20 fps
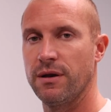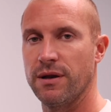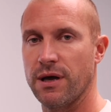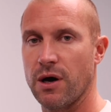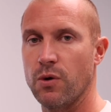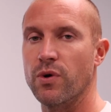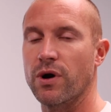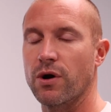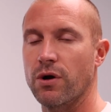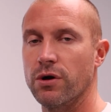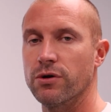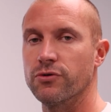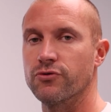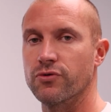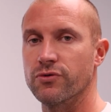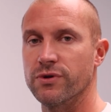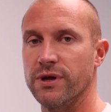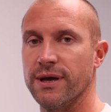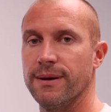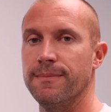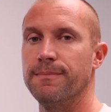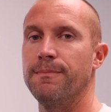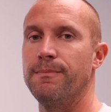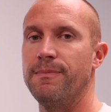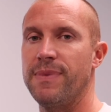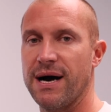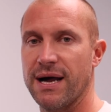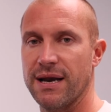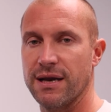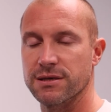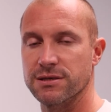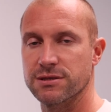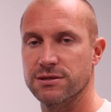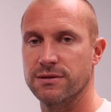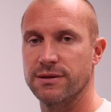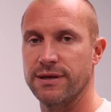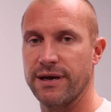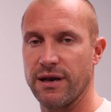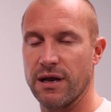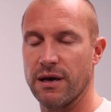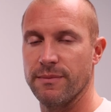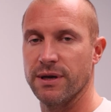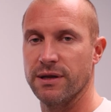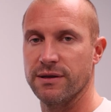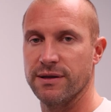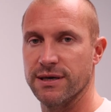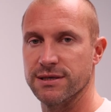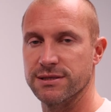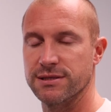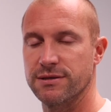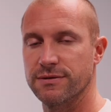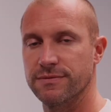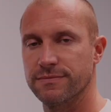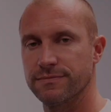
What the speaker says: Now we're going through the balance dynamic test.